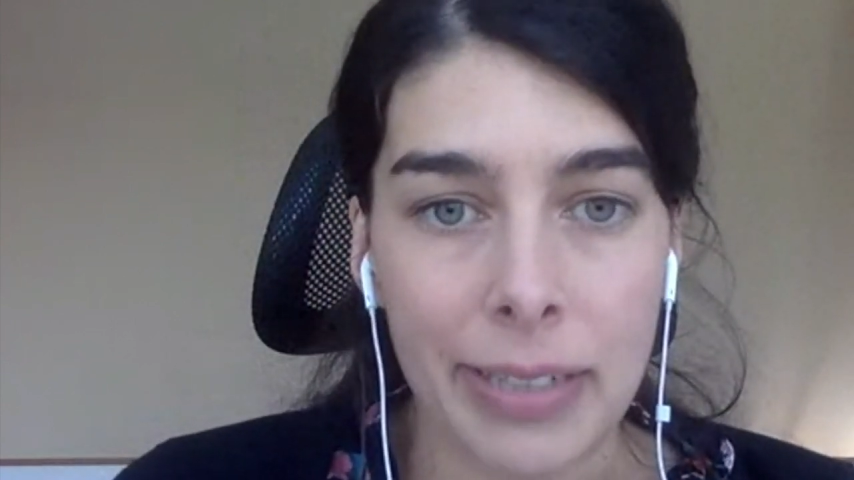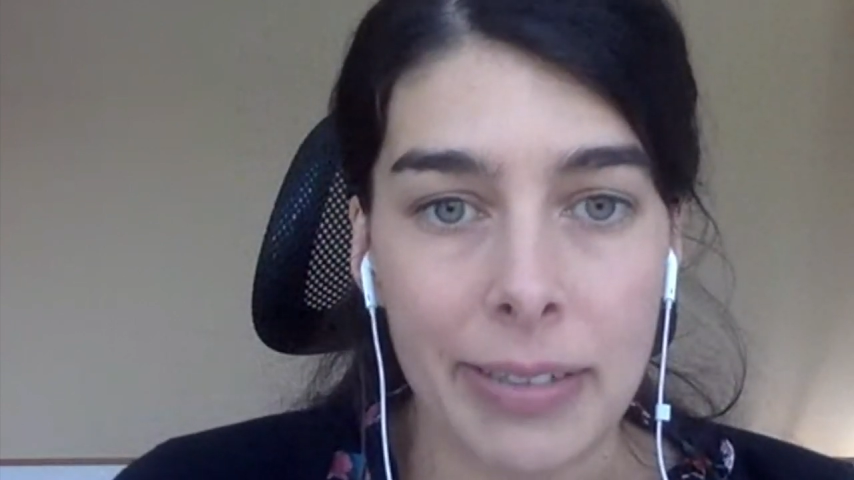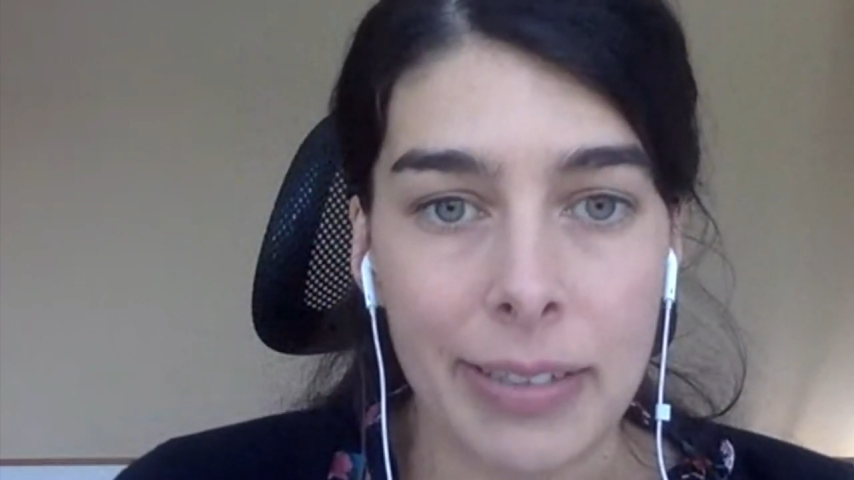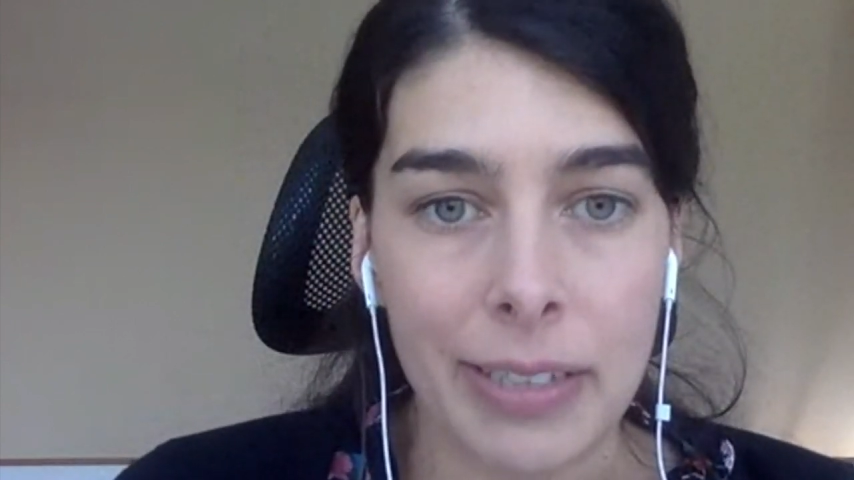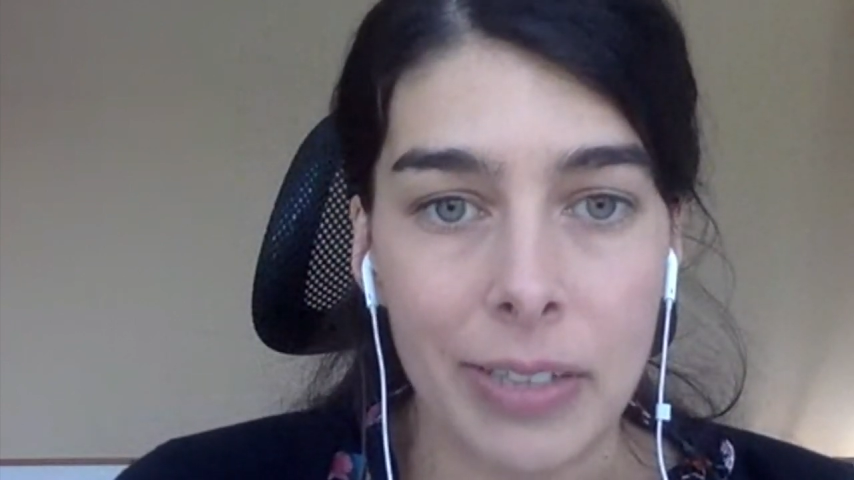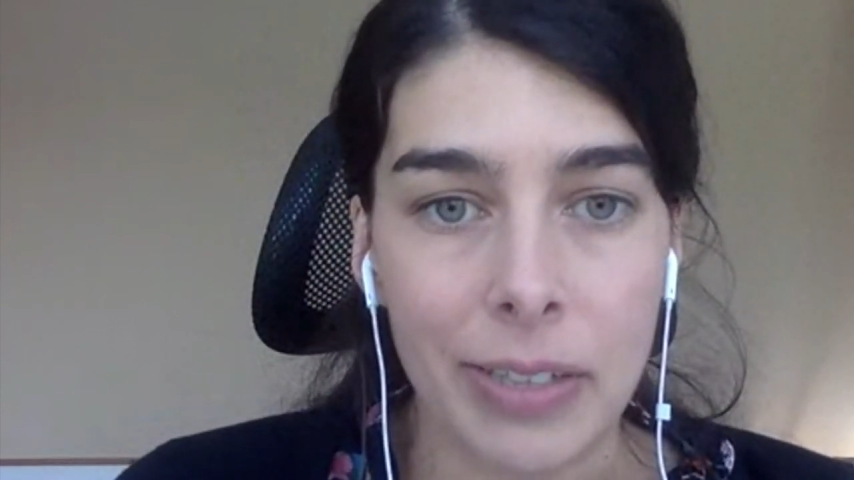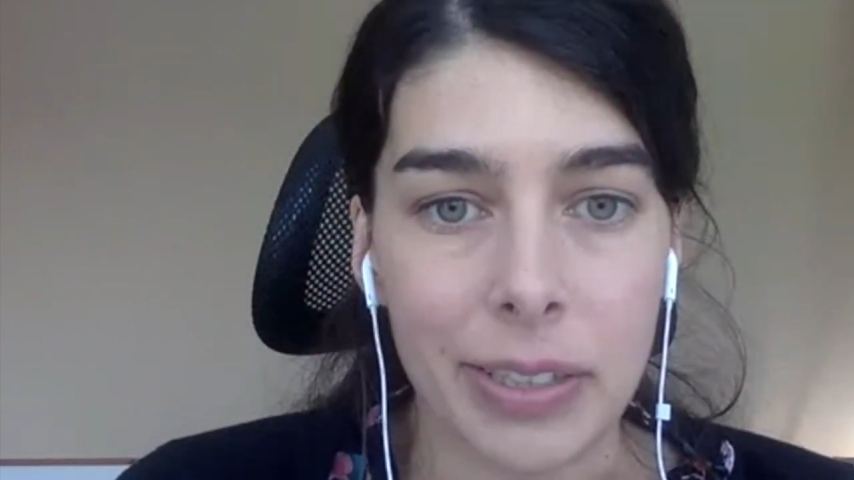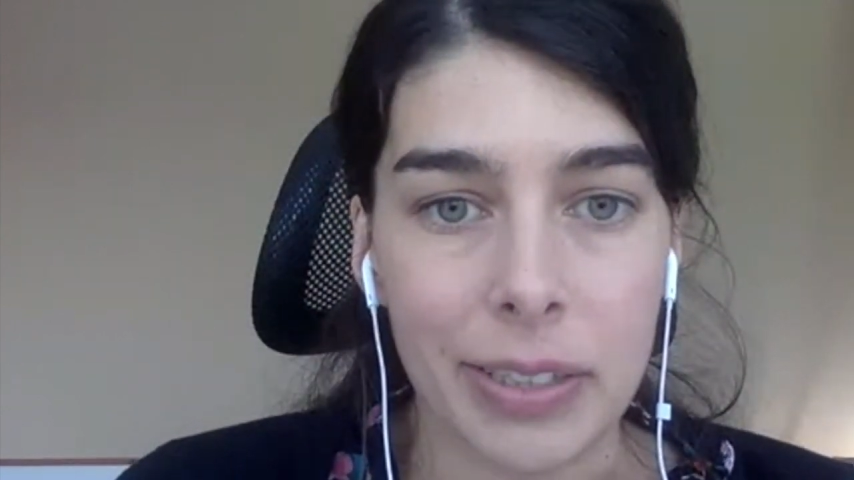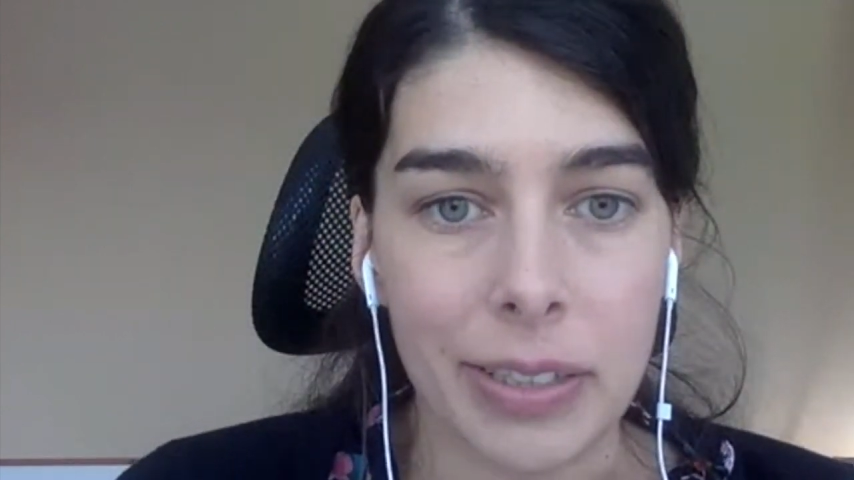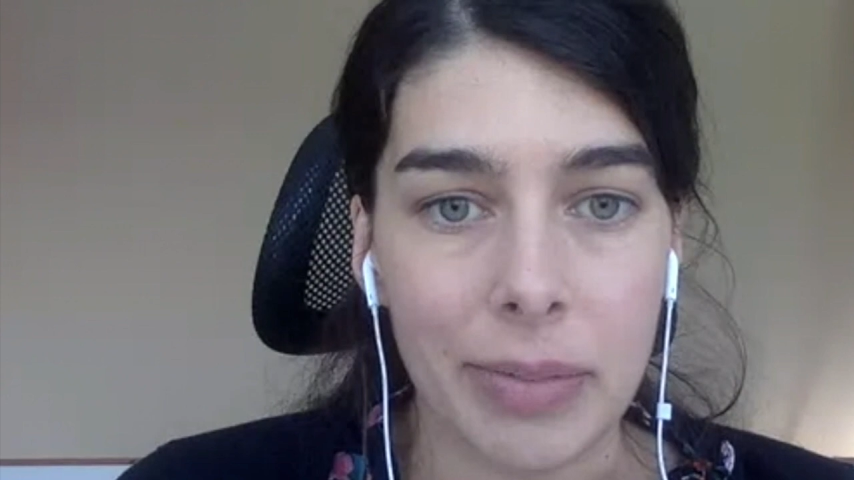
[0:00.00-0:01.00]
the
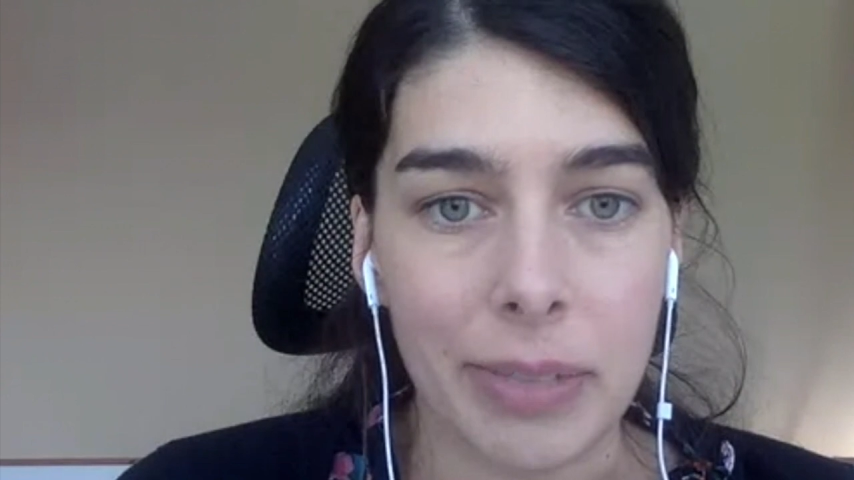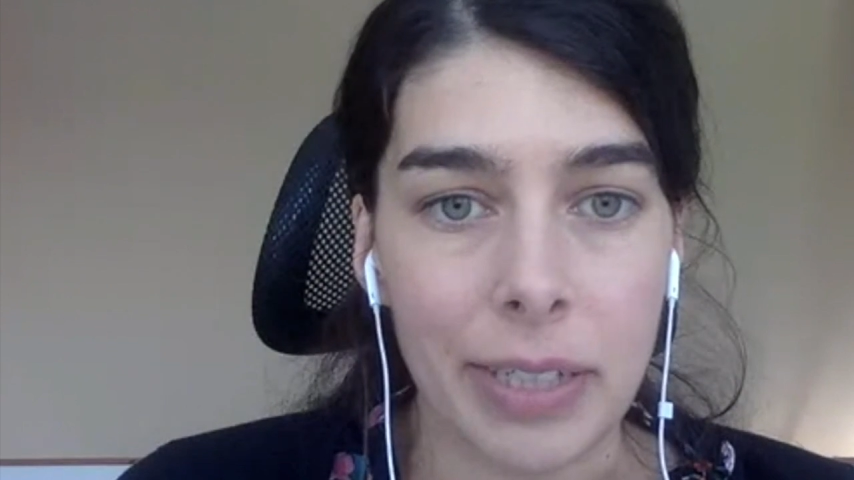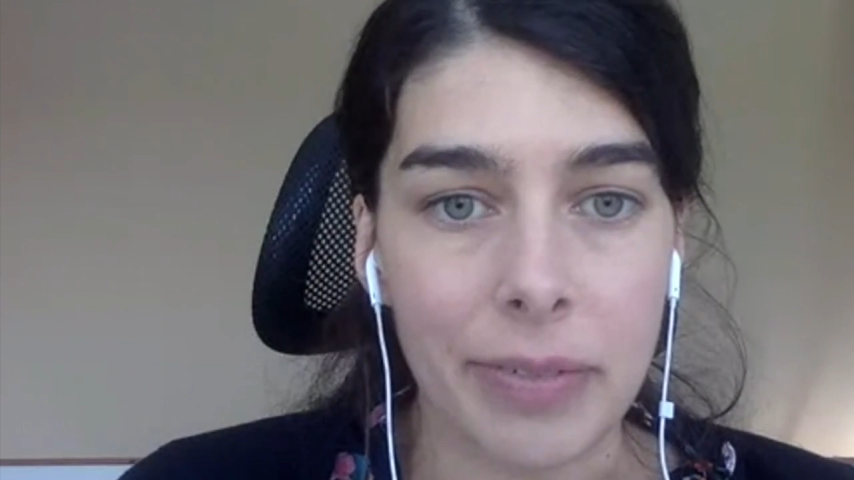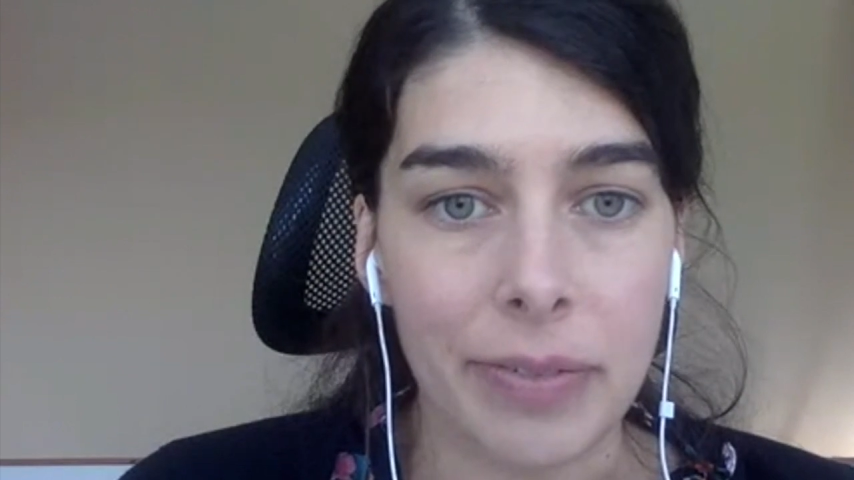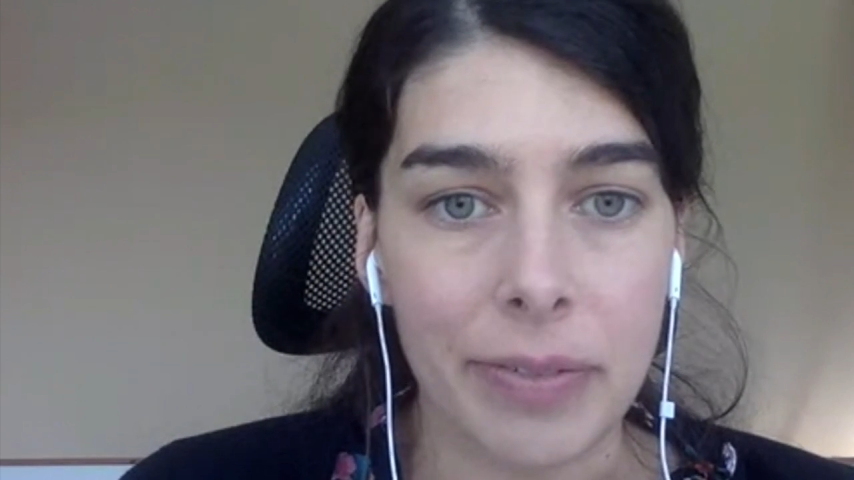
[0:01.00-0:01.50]
situation that we have